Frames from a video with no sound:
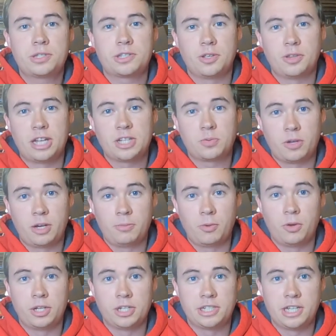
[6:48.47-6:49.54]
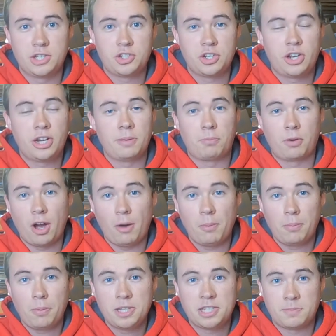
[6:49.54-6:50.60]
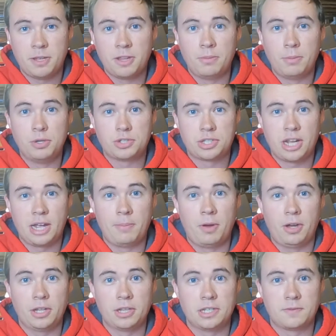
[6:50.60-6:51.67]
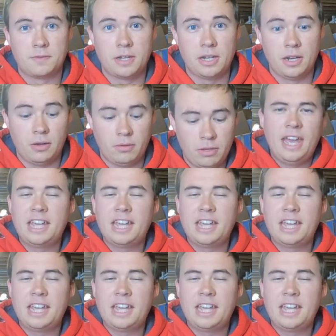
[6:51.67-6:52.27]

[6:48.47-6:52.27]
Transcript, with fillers: so that's what I'm going to touch on and probably spend the most time on in this video.